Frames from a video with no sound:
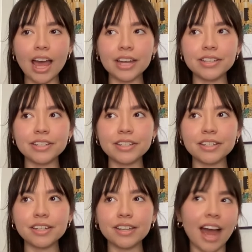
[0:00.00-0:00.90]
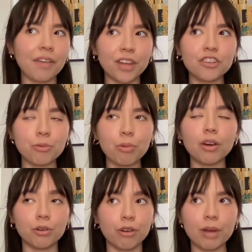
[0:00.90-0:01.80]
and yeah, that's
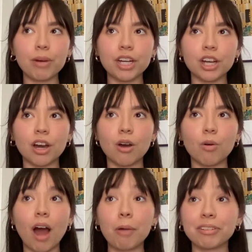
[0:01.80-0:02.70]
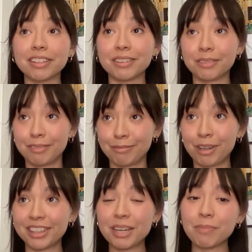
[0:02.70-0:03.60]
a great way to go. I would say the
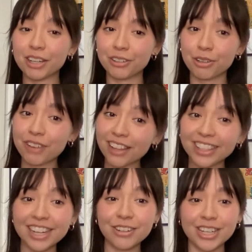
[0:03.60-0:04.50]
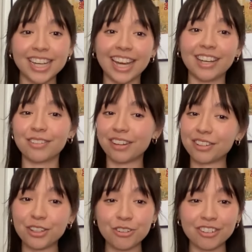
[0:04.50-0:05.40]
one thing, make sure you validate your ticket because that's a
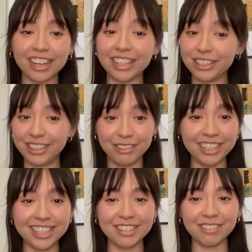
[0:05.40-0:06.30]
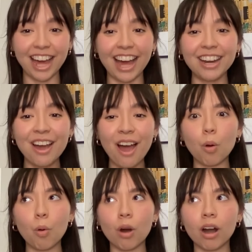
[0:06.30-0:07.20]
huge thing. You need to do that.
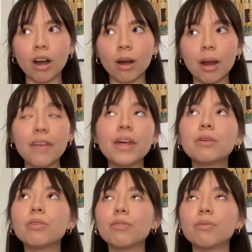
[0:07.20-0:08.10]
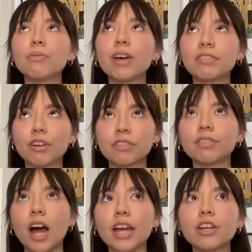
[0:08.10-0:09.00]
And then as far as
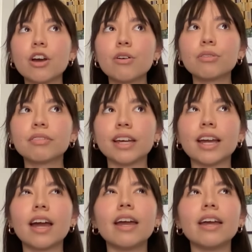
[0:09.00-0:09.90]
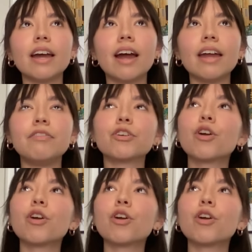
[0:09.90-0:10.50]
flying goes, like, if you're